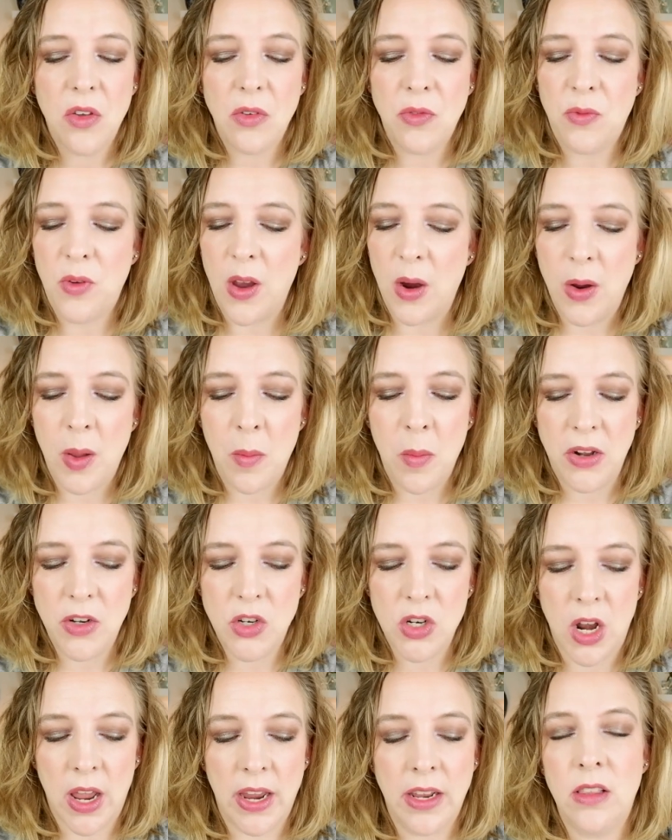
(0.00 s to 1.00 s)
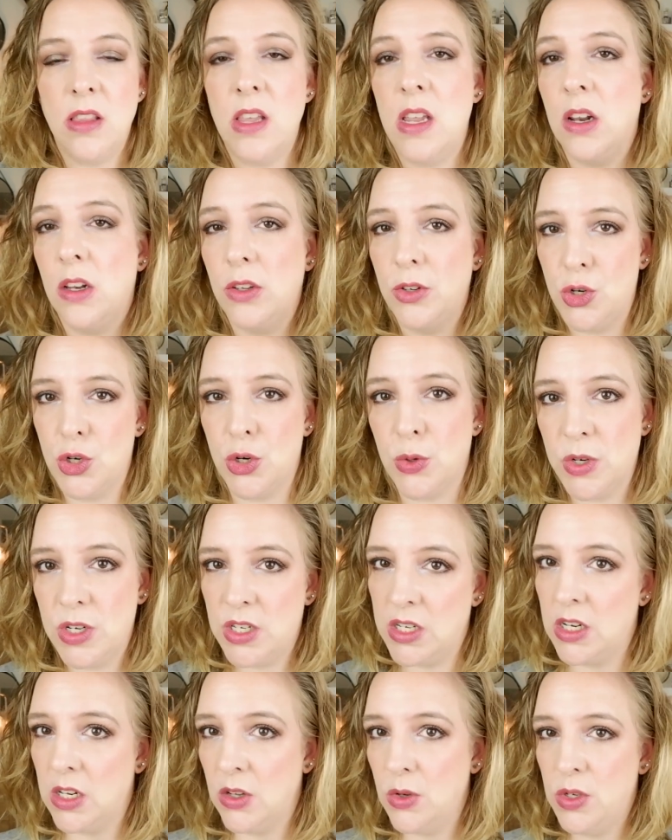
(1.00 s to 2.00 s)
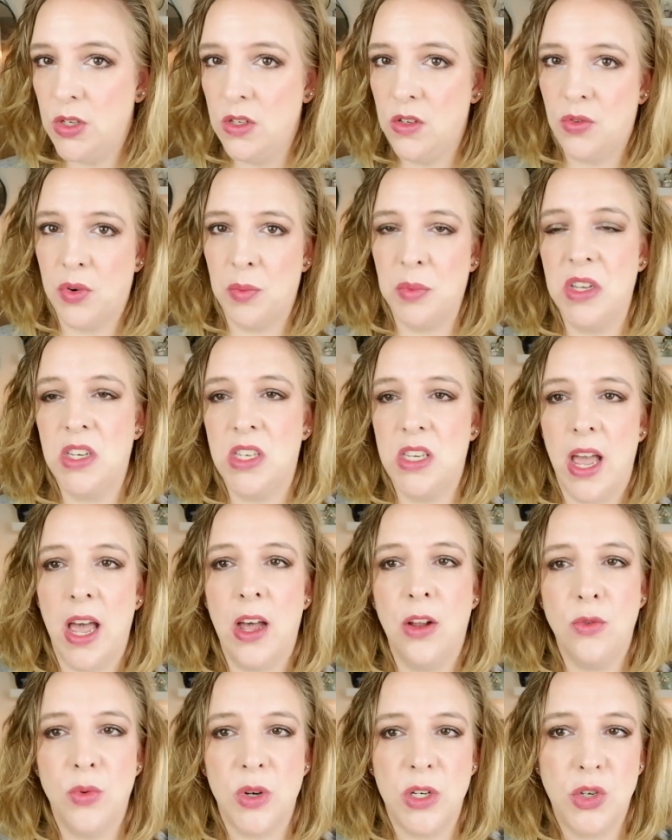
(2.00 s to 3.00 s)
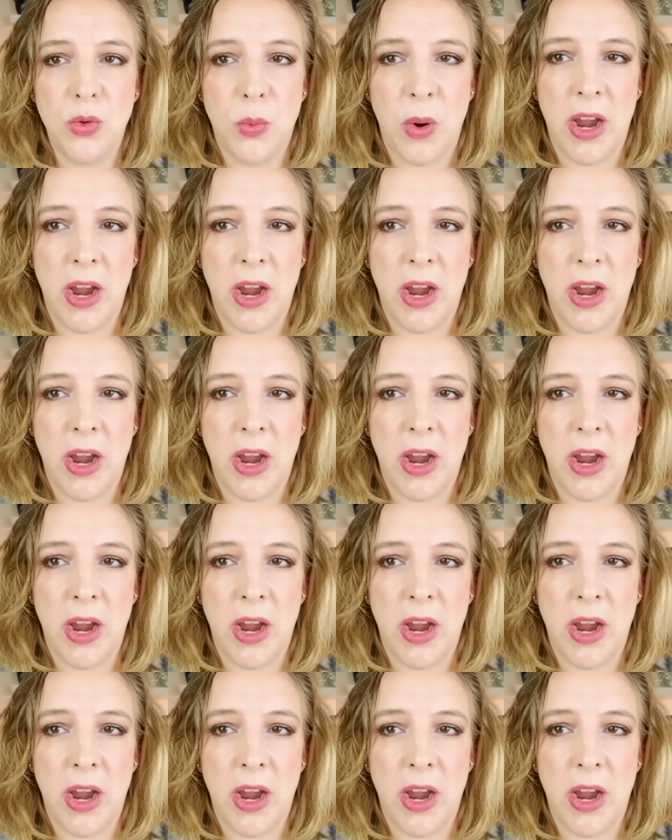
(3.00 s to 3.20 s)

Very much like the Luxuriously Lucens from Lisa Eldridge,